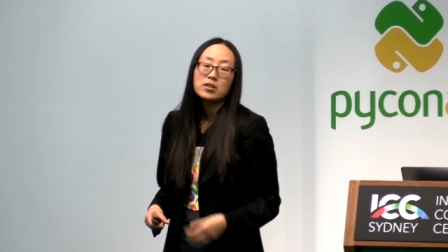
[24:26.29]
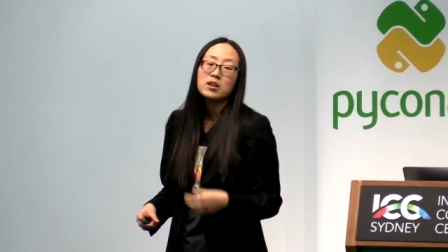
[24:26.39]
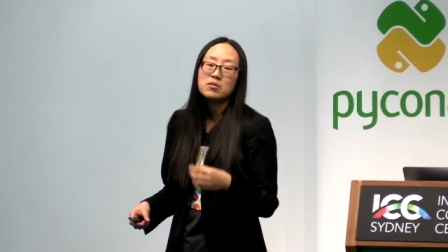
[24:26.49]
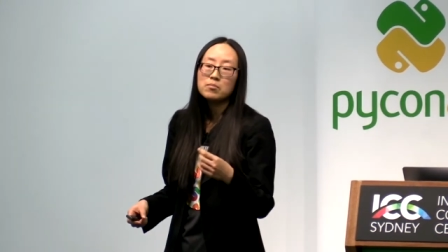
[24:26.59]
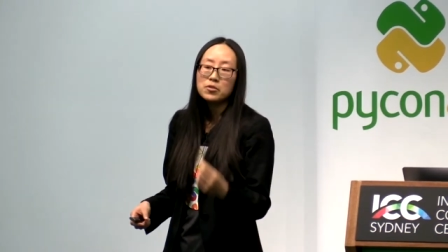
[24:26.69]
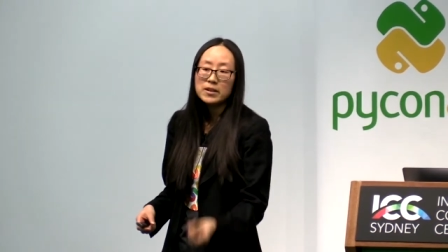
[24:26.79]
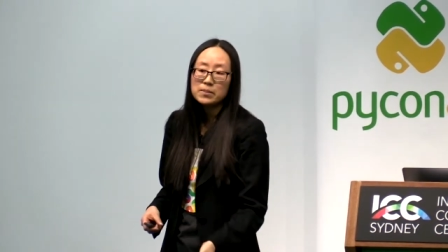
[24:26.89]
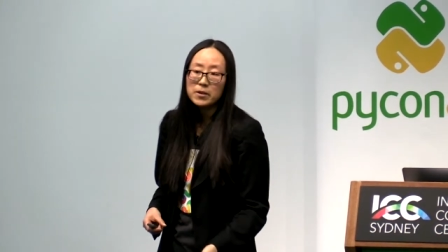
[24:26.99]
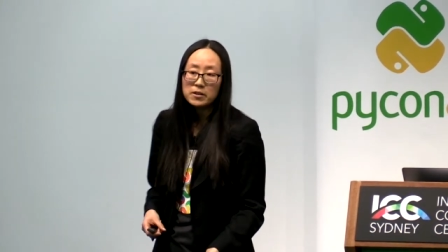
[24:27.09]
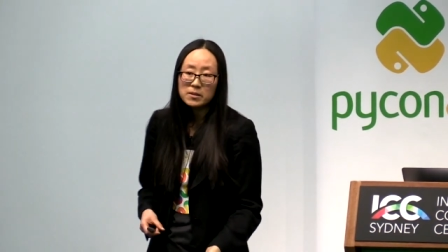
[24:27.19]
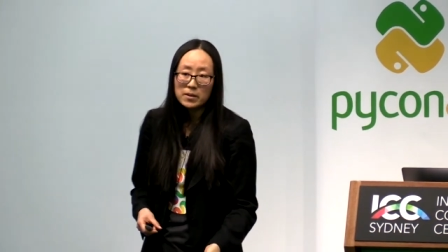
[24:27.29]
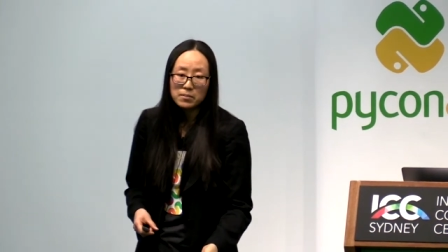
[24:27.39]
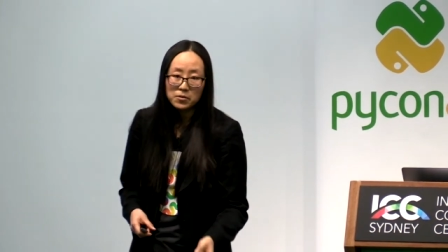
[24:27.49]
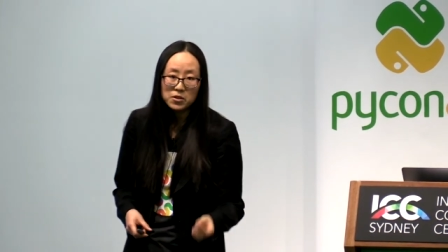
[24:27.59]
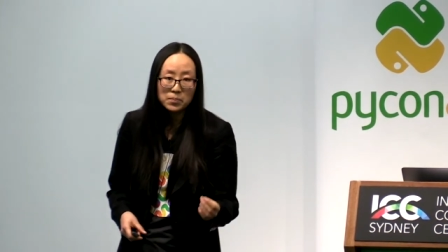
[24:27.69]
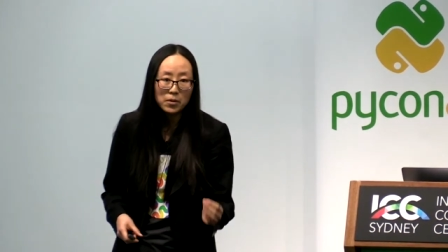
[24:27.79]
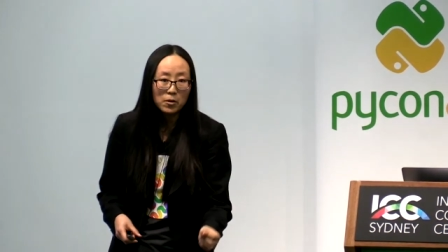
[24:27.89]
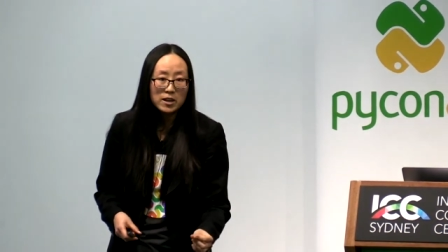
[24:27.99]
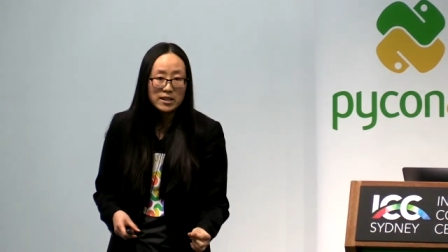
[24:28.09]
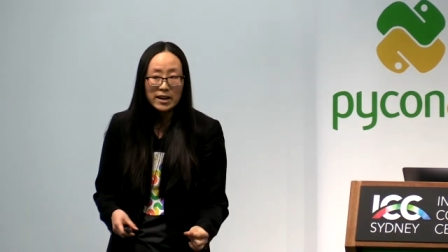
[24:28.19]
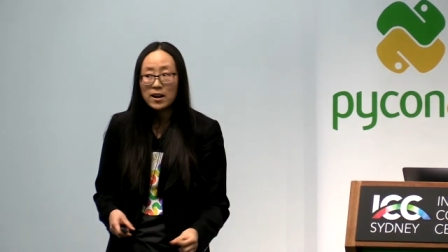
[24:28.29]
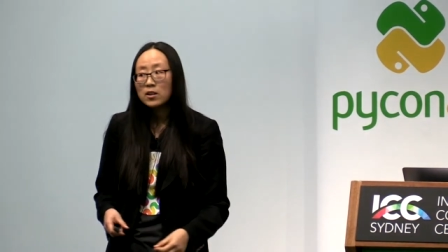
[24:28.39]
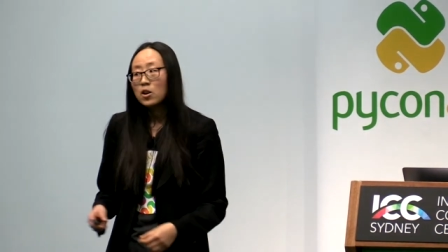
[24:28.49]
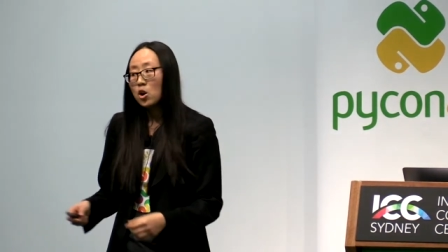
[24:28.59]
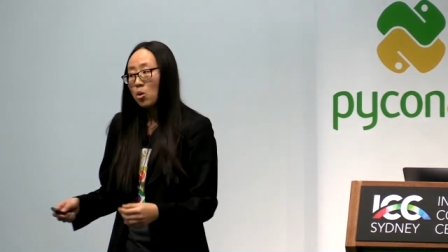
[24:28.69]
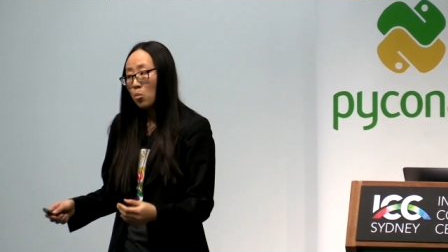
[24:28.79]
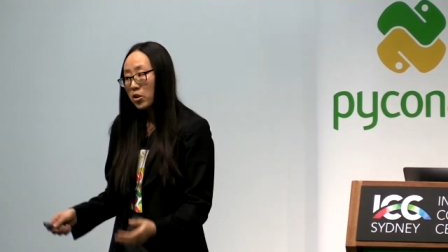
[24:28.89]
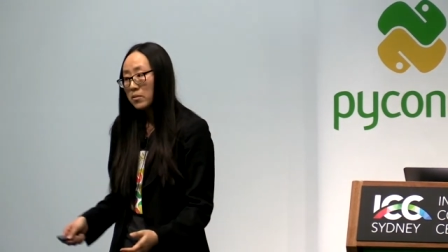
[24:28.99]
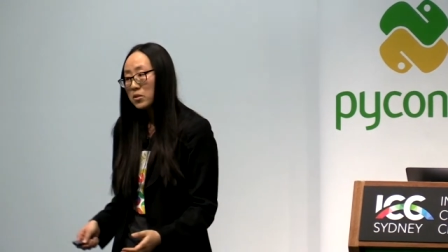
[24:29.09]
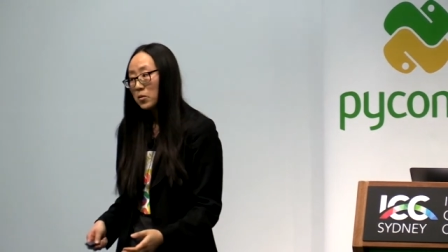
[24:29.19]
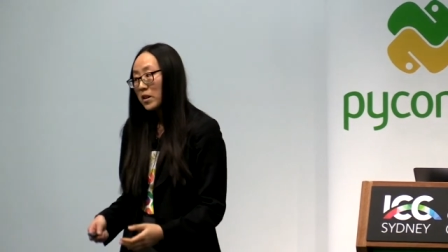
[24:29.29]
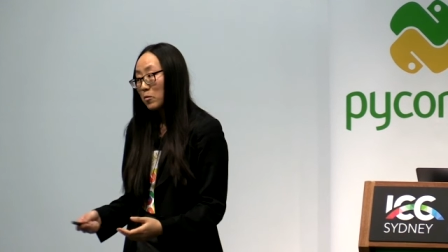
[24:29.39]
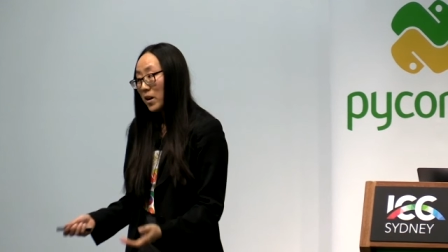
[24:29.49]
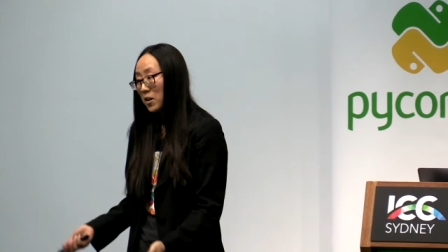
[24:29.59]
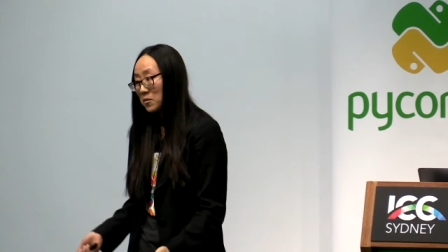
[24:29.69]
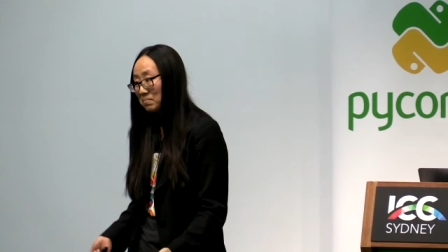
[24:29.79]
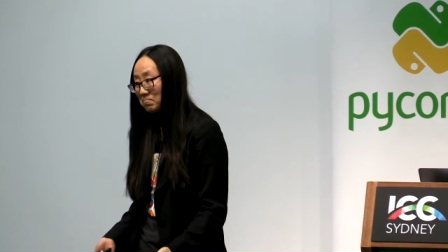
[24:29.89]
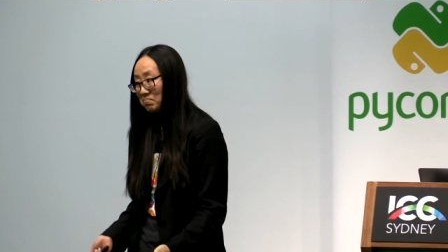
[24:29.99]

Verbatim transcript: and other more experienced people to point out what I'm doing well.